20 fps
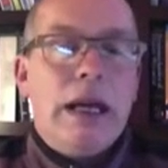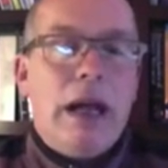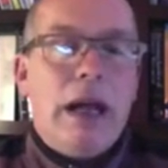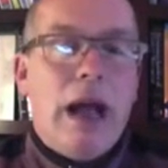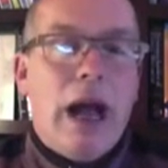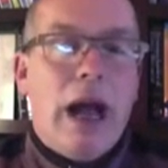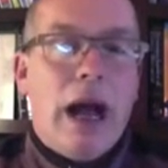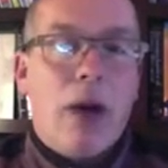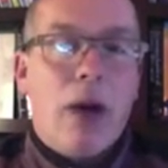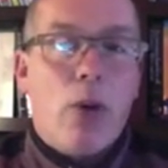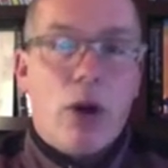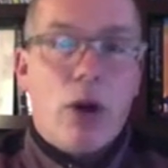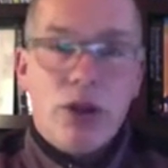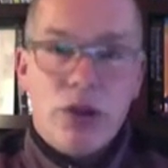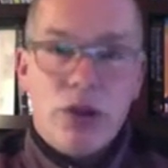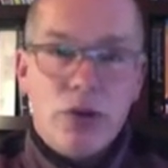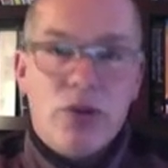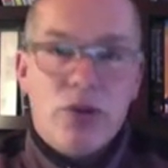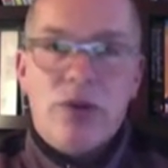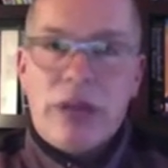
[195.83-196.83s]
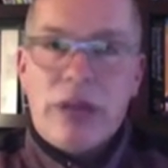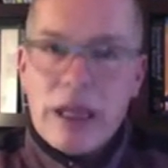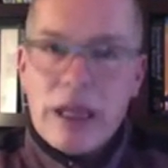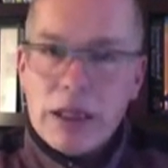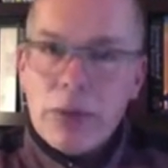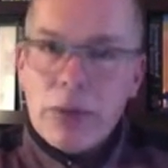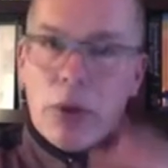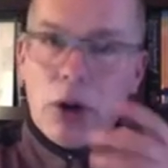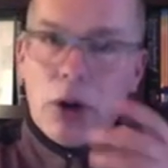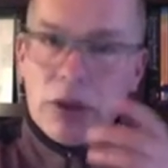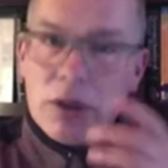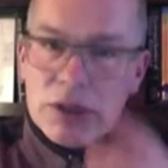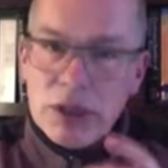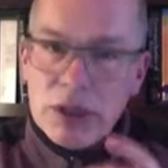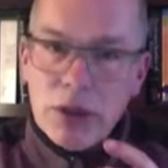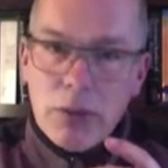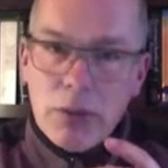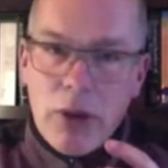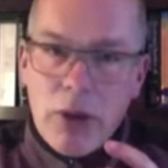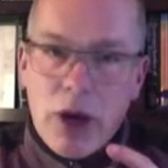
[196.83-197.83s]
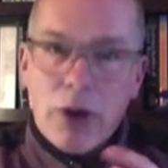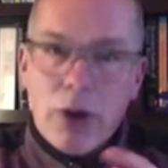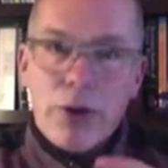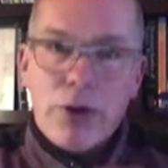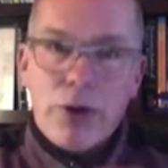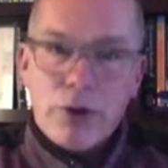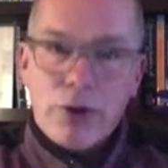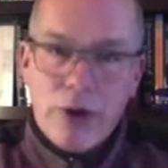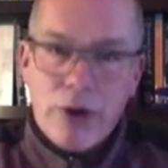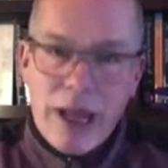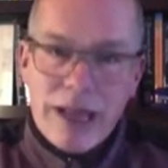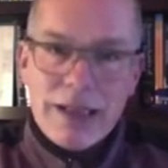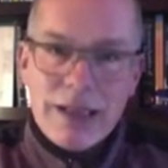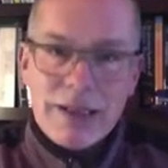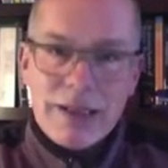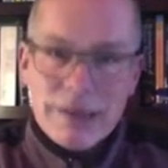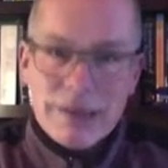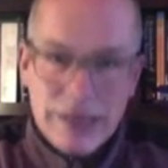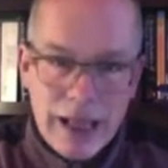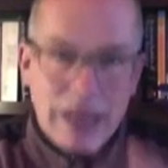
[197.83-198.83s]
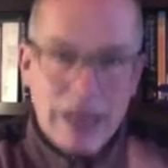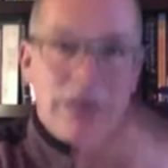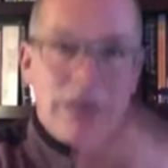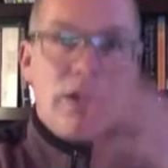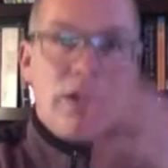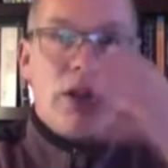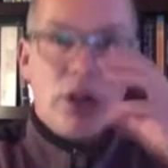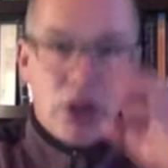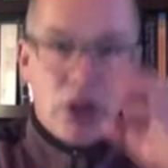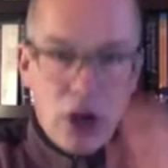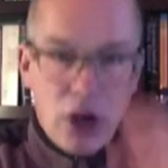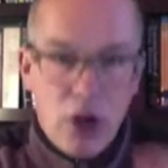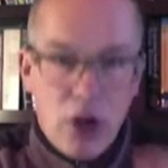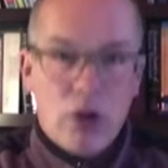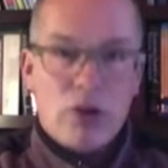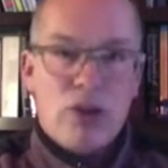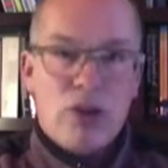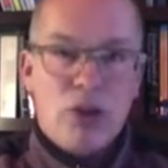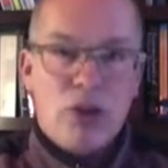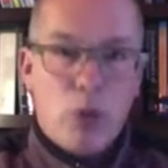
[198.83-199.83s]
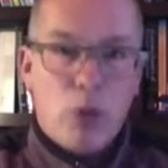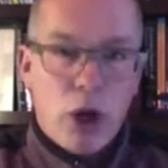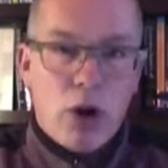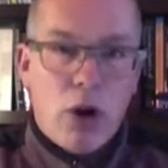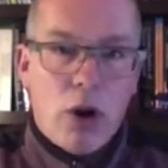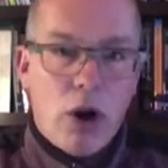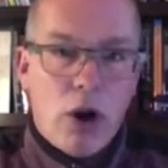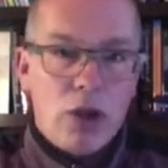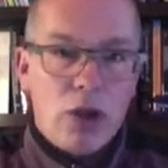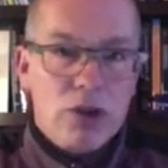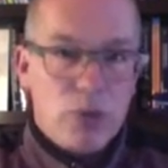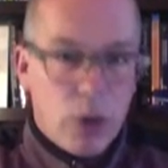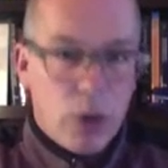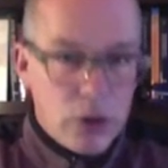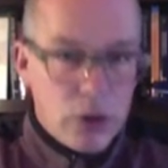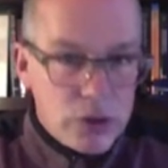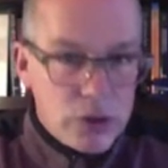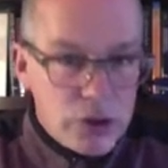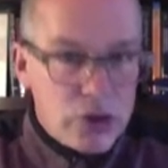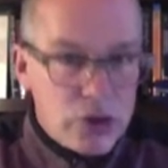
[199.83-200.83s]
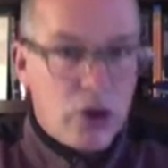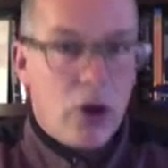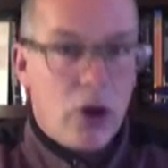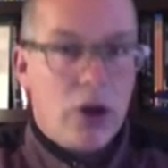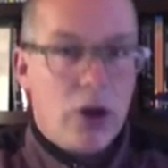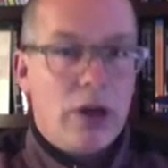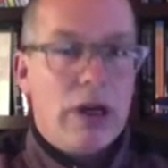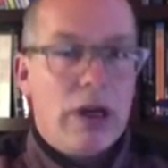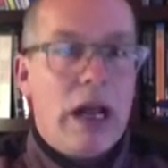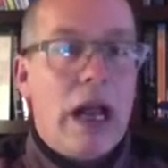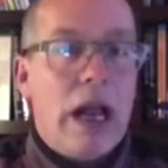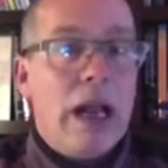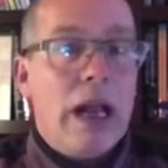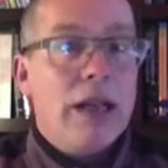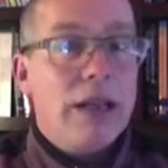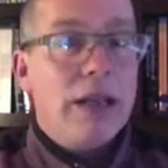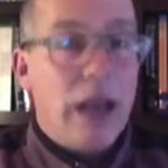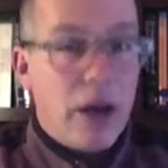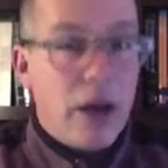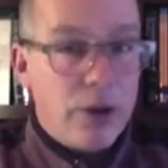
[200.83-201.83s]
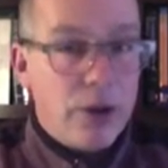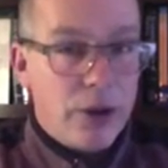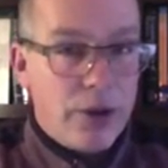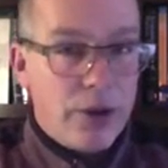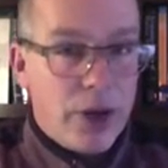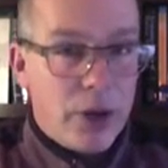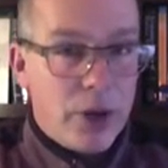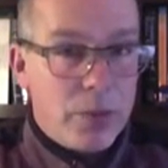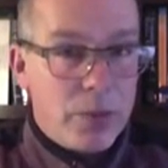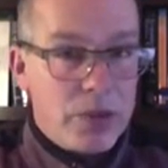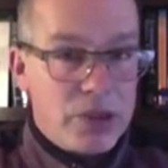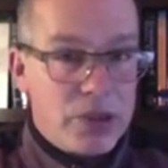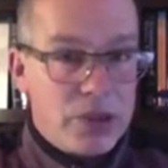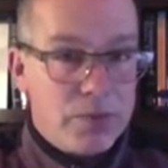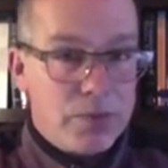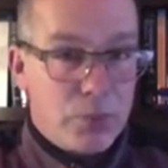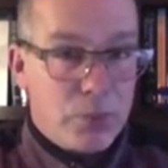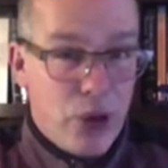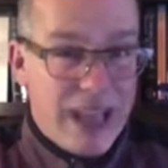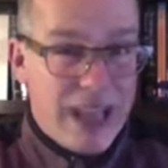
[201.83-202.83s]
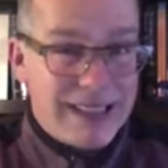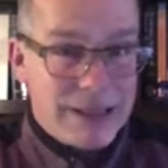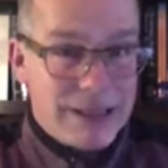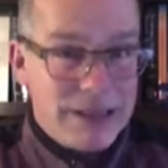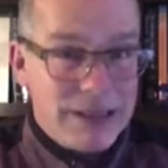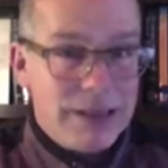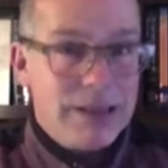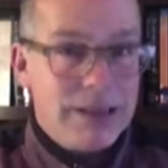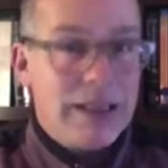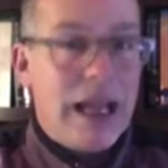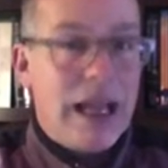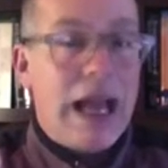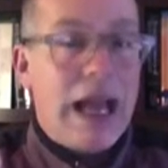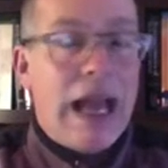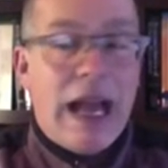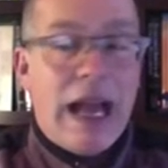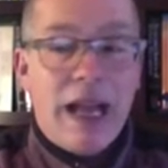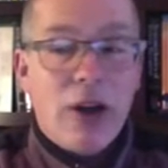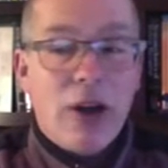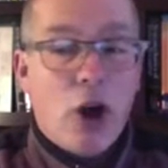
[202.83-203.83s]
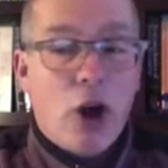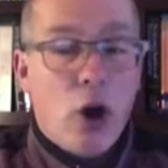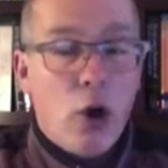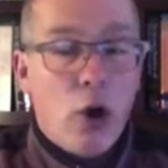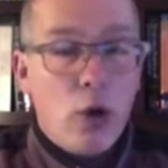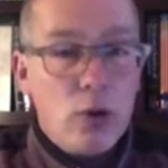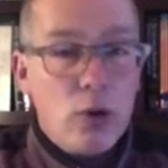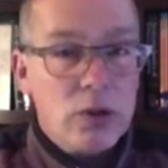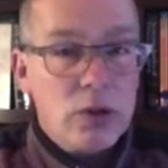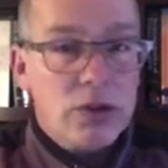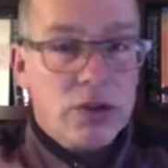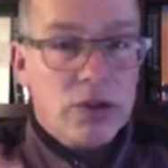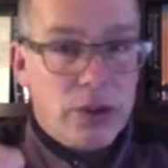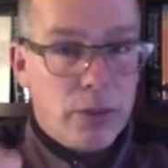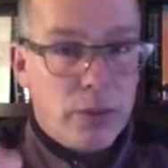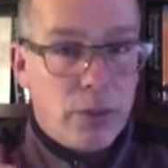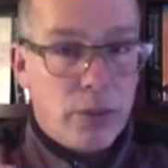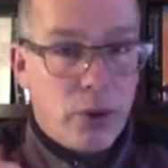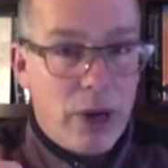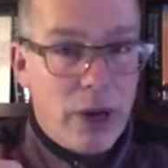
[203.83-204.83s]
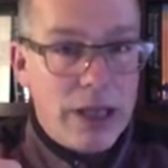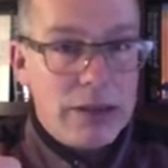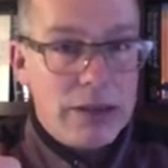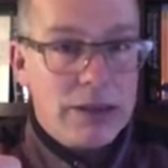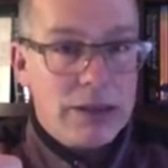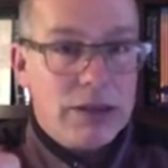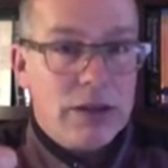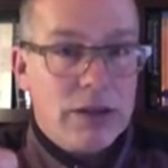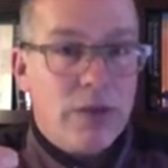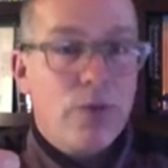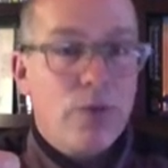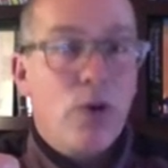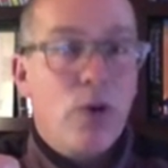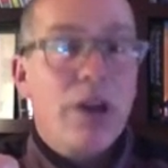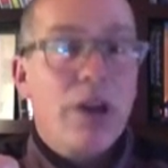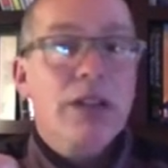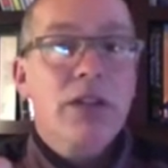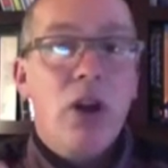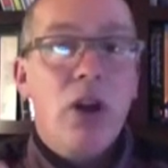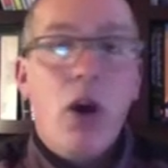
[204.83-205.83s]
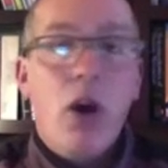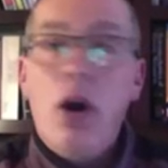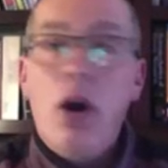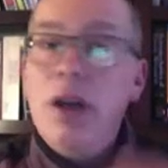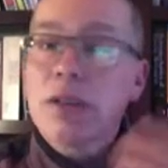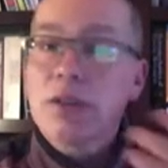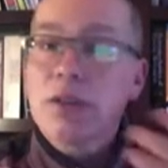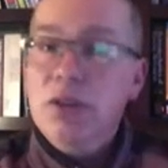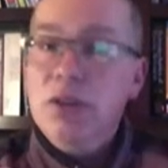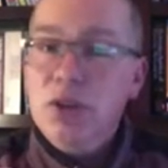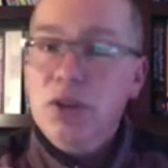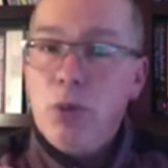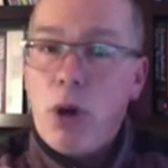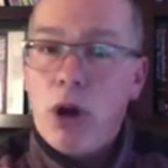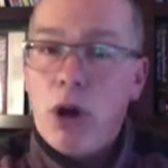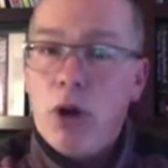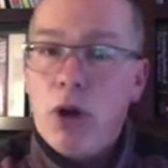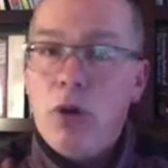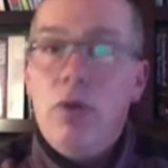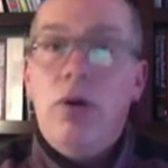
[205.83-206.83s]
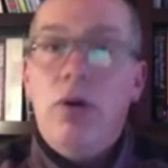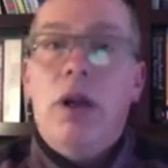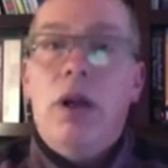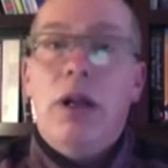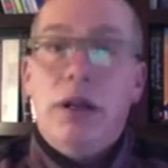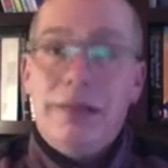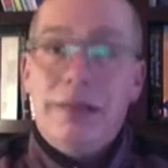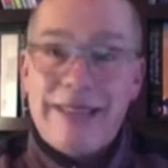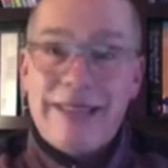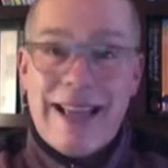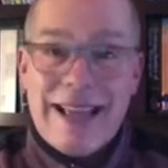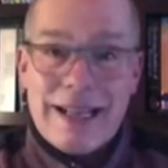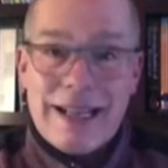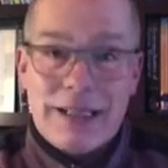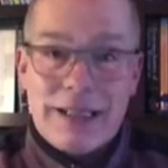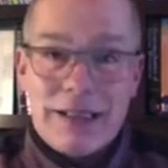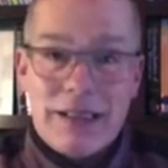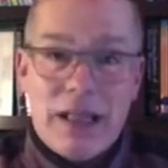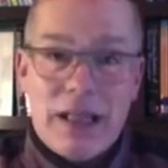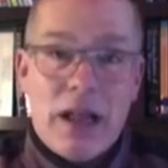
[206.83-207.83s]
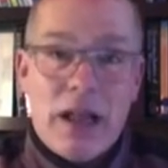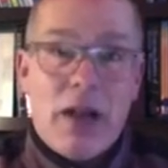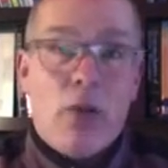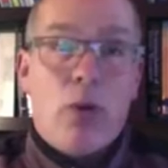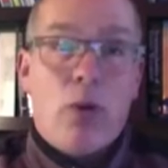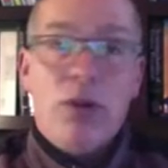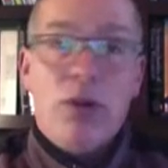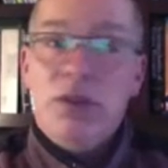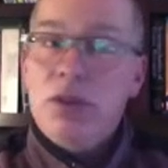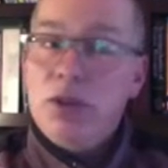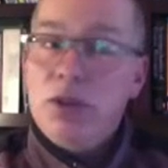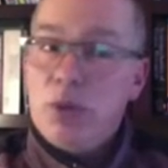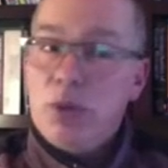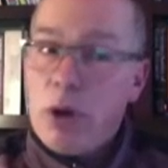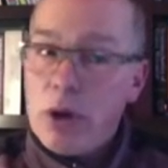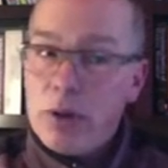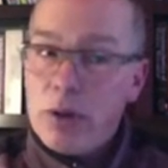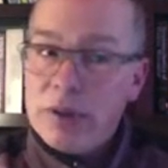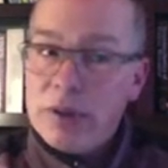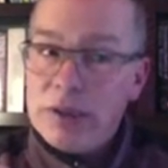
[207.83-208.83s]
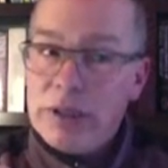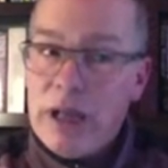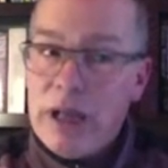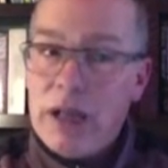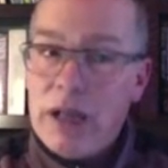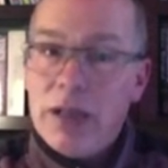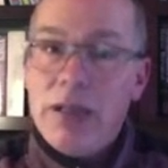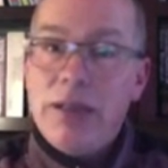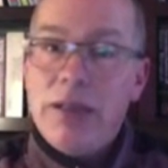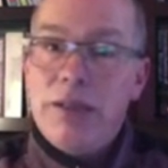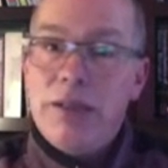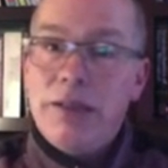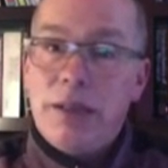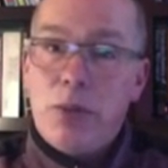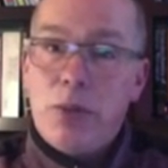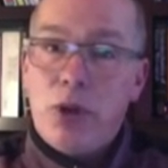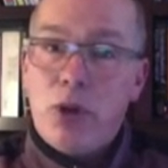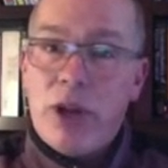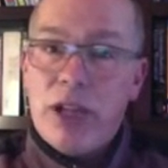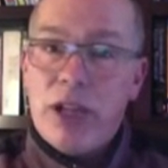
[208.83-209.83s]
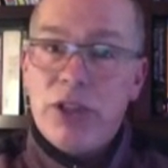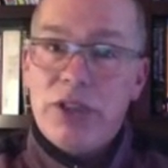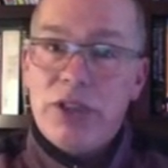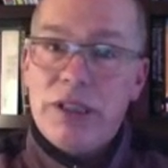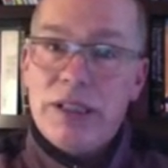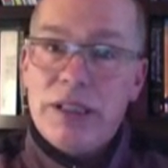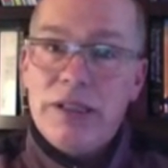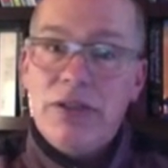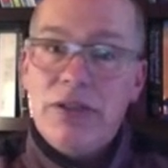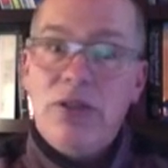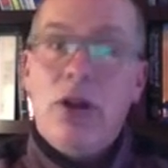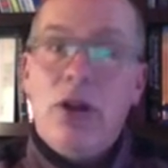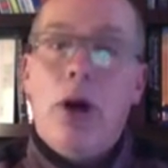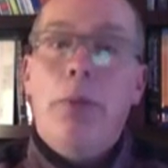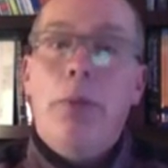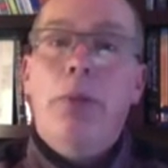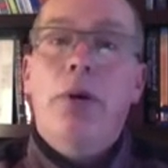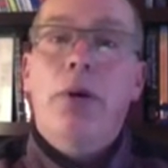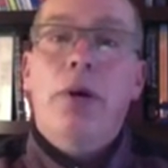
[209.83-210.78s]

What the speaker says: I want you to take the bolus in your mouth, ready, set, go. Swallow hard, swallow strong. Now the therapist presses and holds the press for as long as the swallow takes. Once the swallow is done, the stimulation can stop,